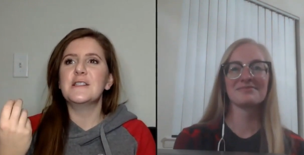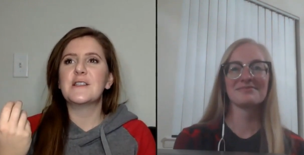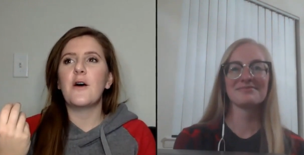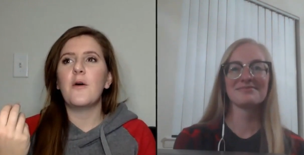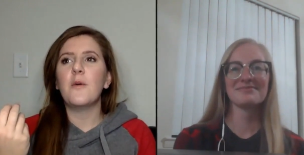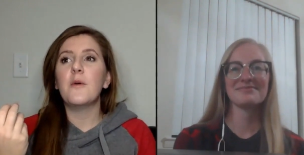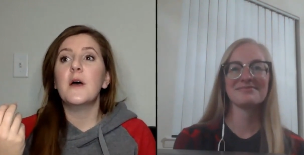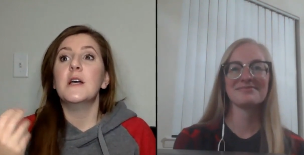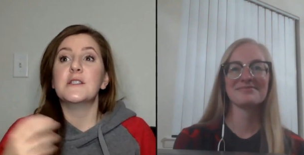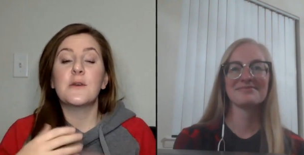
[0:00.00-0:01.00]
Speaker 1: So,
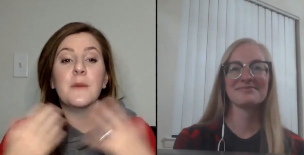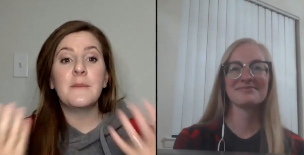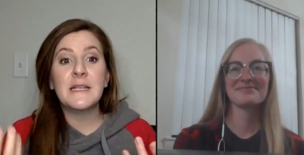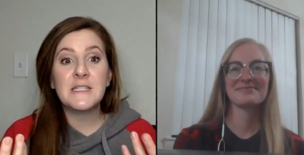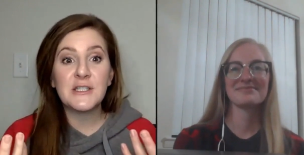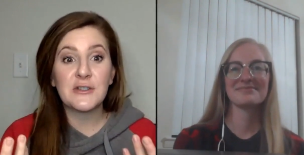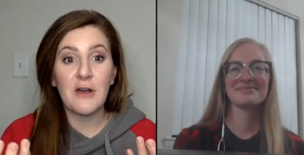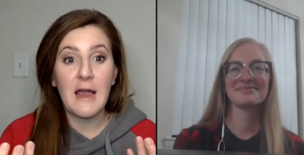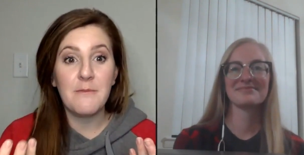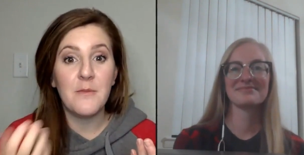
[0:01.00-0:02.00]
so maybe
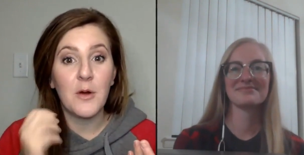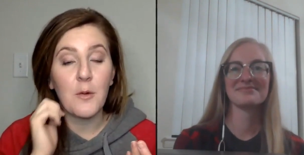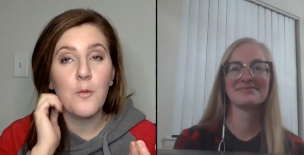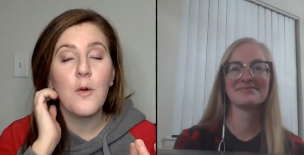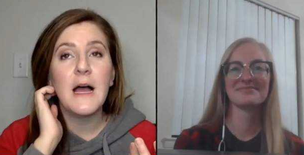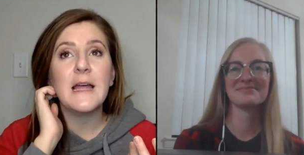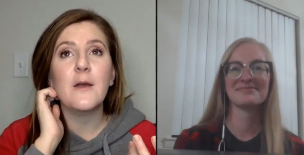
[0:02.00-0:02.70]
describe more. What